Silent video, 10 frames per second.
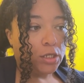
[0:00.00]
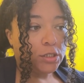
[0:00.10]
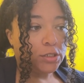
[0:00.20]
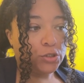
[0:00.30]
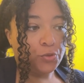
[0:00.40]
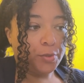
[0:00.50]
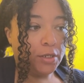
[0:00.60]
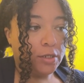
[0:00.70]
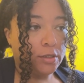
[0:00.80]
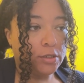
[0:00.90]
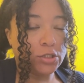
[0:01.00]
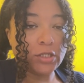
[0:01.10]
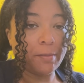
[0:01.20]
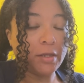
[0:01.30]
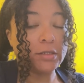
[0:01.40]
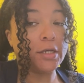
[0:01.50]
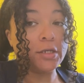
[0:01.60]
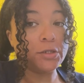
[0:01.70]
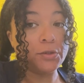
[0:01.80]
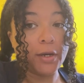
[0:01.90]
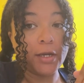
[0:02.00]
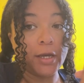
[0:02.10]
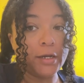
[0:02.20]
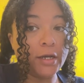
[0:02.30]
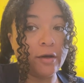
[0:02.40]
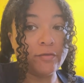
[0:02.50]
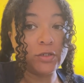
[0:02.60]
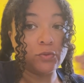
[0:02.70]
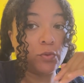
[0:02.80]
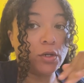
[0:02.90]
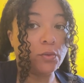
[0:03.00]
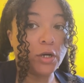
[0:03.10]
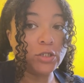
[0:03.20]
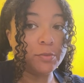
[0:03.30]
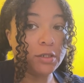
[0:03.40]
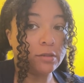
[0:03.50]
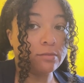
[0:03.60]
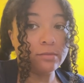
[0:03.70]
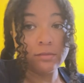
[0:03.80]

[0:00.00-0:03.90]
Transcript: Stupid. It's just like my skin too. I can't have just one regimen.